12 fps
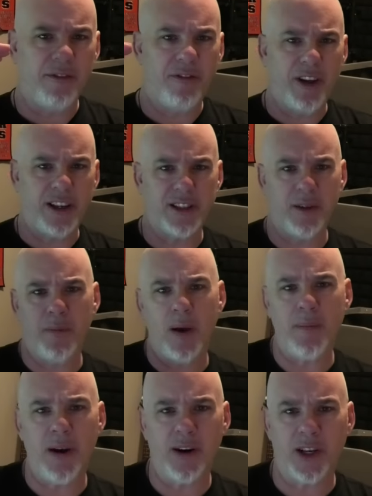fix the
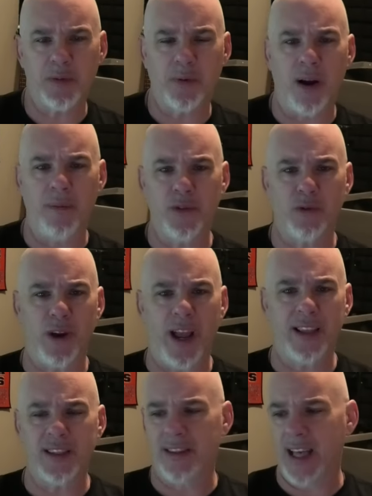America's problems
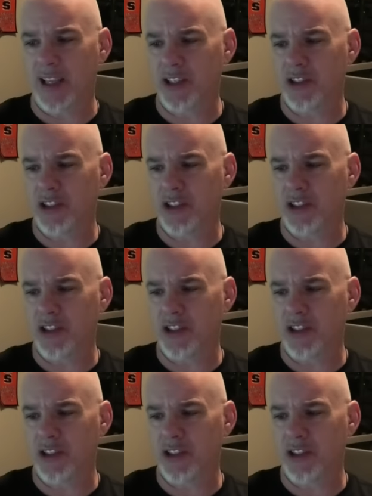rants.